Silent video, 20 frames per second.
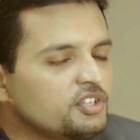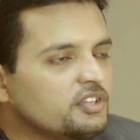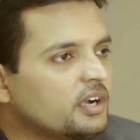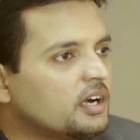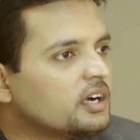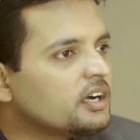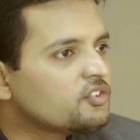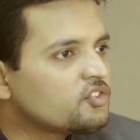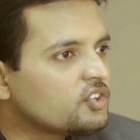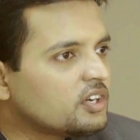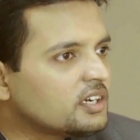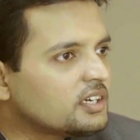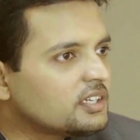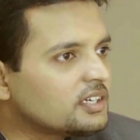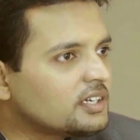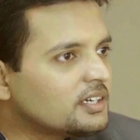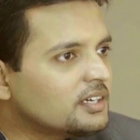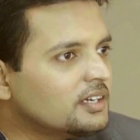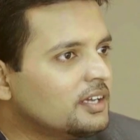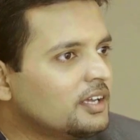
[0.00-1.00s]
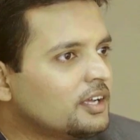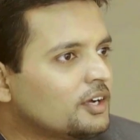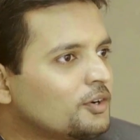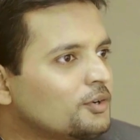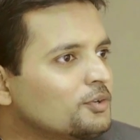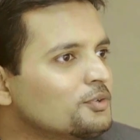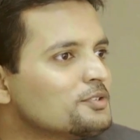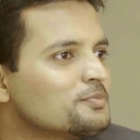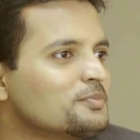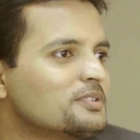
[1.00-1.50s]
the Ranga Shankara,
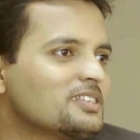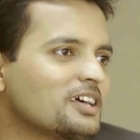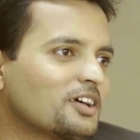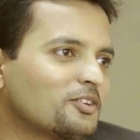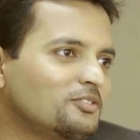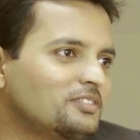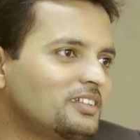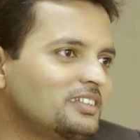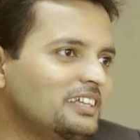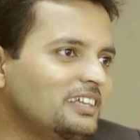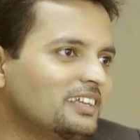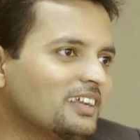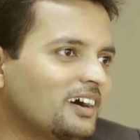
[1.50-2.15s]
who is Miss Arundhati